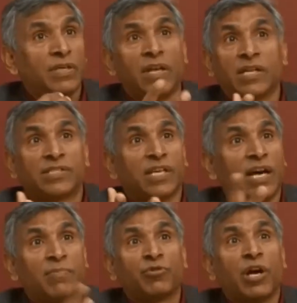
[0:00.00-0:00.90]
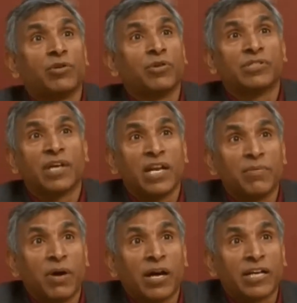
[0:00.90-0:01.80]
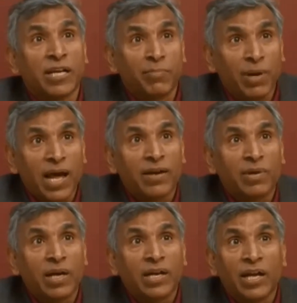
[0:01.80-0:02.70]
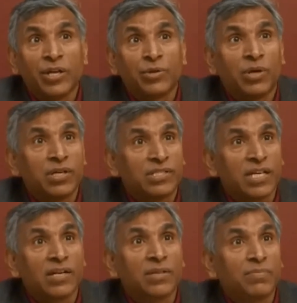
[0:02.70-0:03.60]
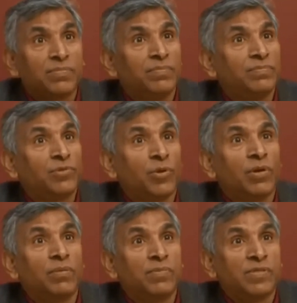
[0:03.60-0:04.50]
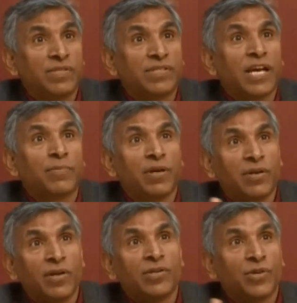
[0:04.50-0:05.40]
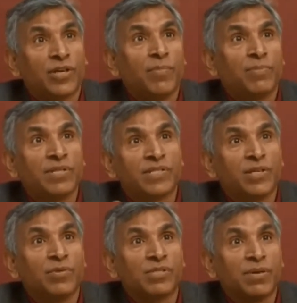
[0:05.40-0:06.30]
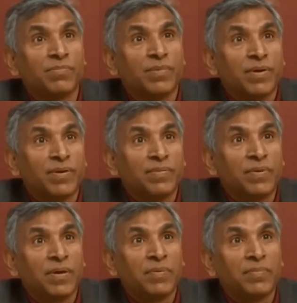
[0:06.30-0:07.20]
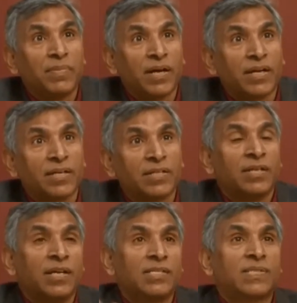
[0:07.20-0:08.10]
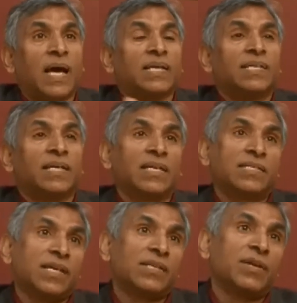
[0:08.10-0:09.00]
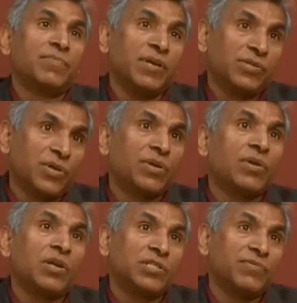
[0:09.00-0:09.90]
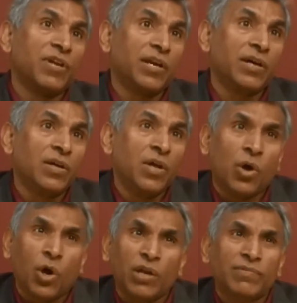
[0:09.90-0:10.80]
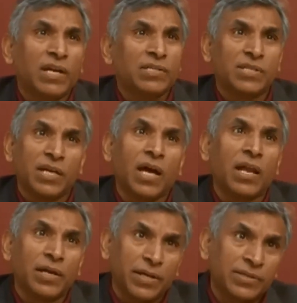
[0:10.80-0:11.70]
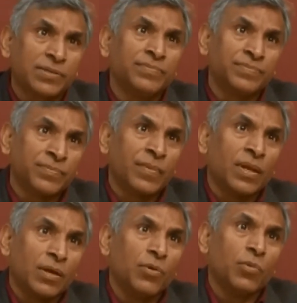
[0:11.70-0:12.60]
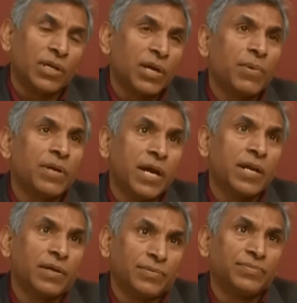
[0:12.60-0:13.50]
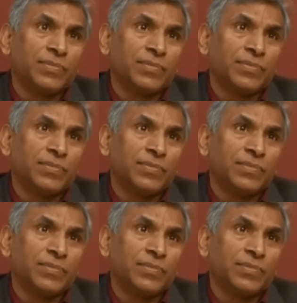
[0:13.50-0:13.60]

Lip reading: let's say I'm trying to design a marketing plan, right? I need to understand the total business segment. So companies can do some market sizing, etc., based on lots of data. All of that is data analytics. Working with data,